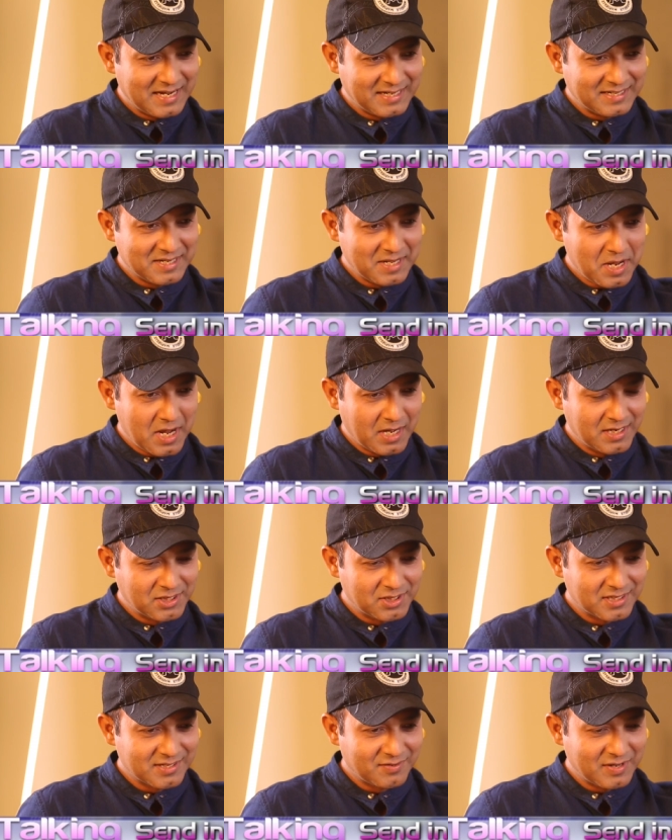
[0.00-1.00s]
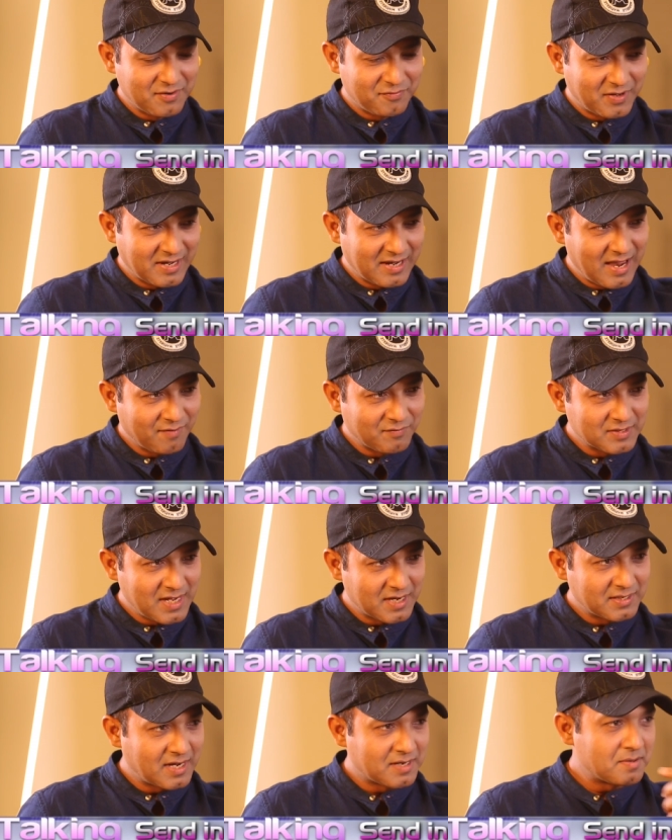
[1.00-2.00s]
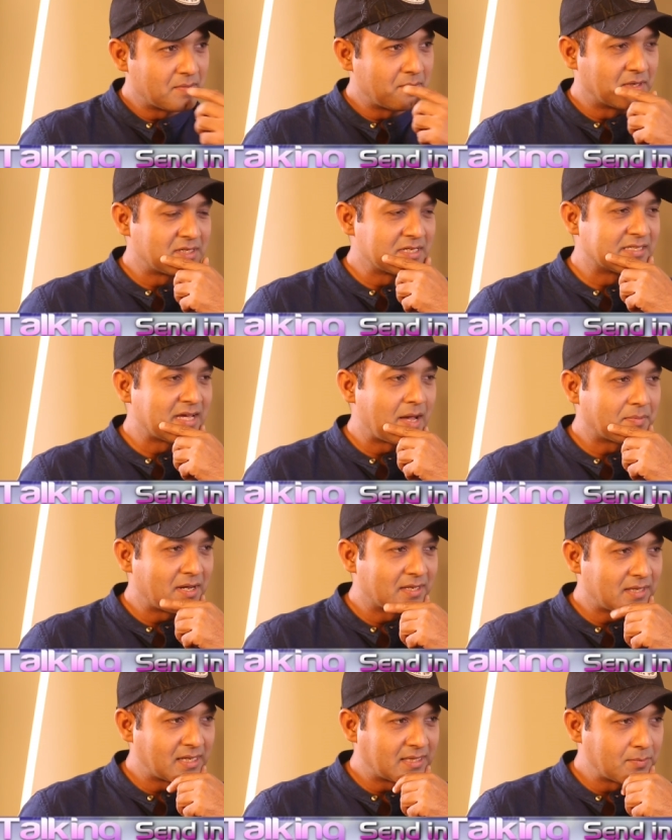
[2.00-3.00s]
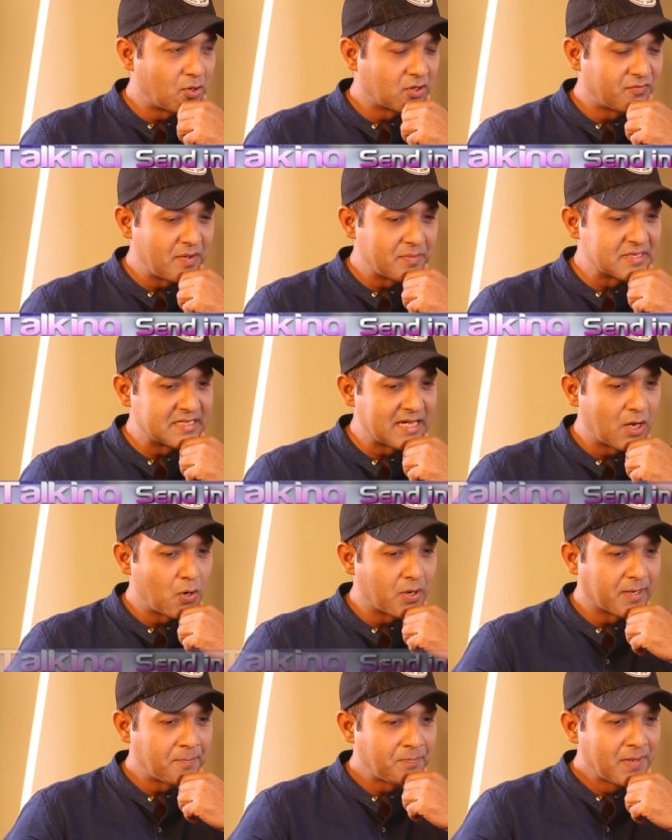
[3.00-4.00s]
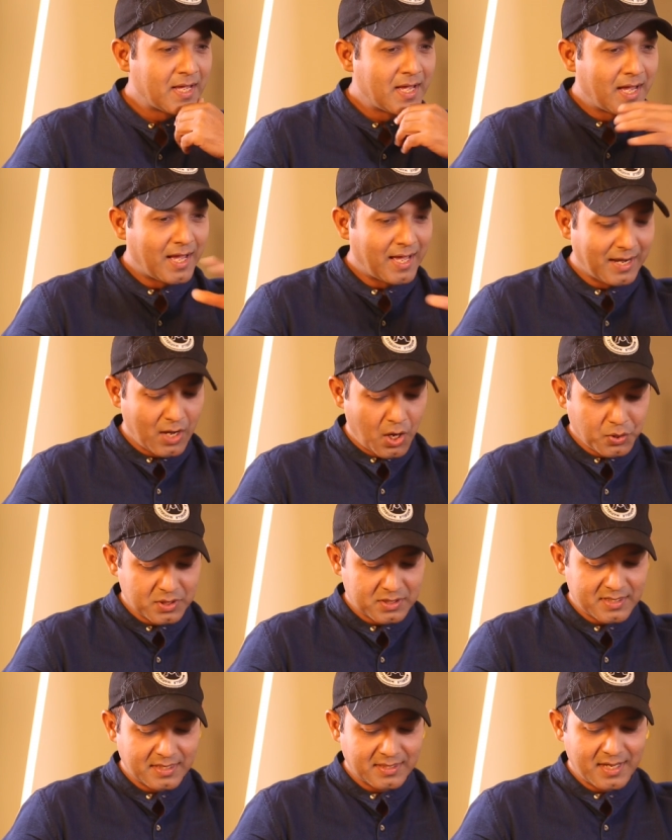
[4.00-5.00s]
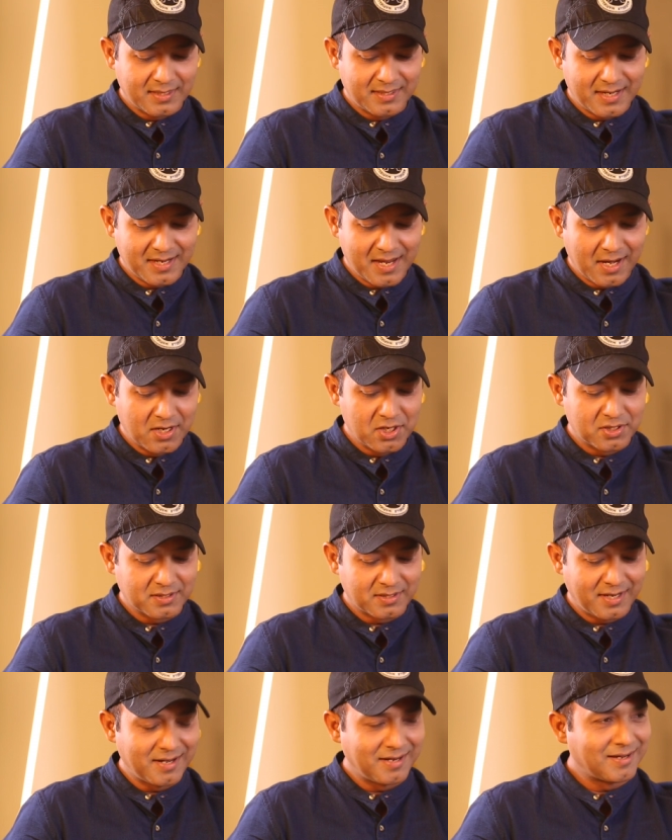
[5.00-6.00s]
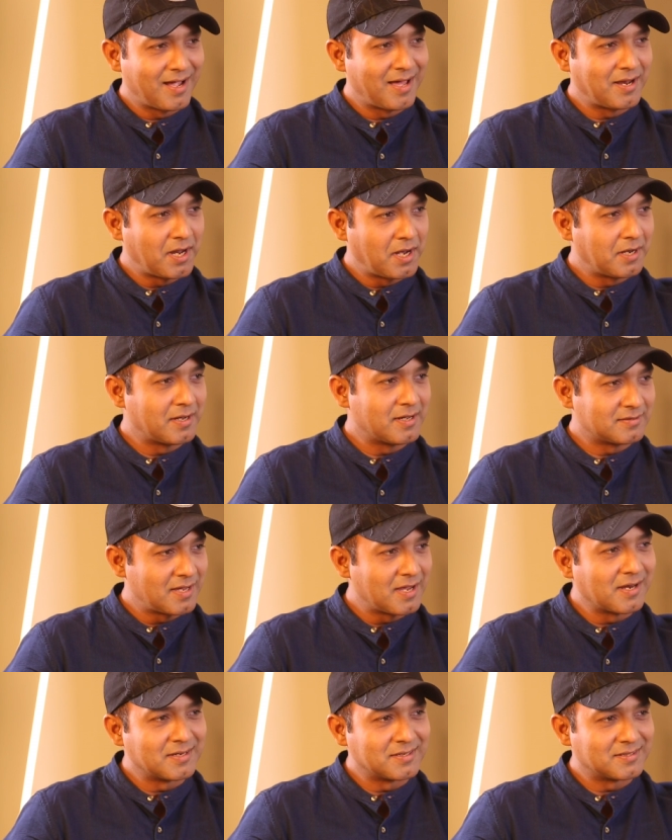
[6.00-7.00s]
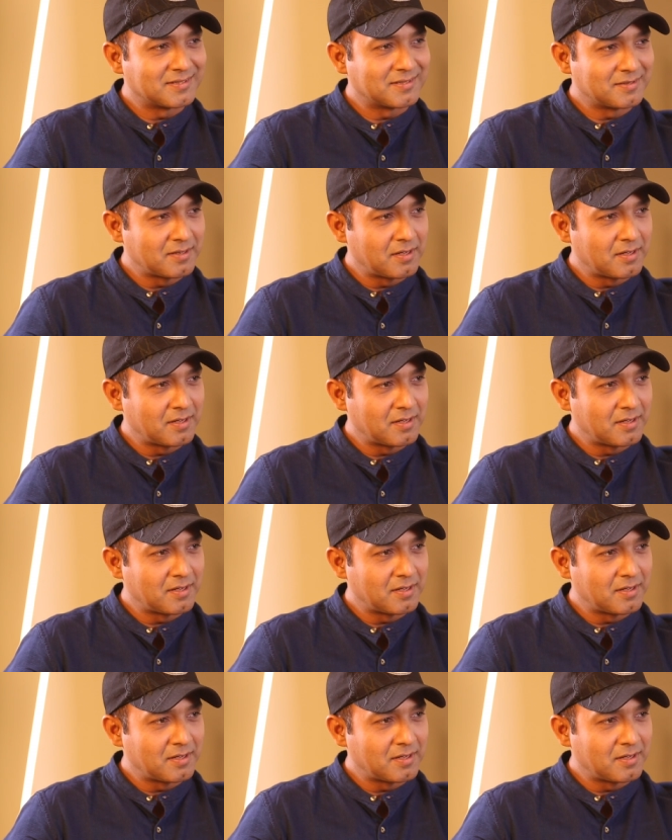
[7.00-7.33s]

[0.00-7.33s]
That English is a very funny language, that Bachchan sahab ka, I think, bahut famous dialogue hai. And now you're saying that English is India and India is English.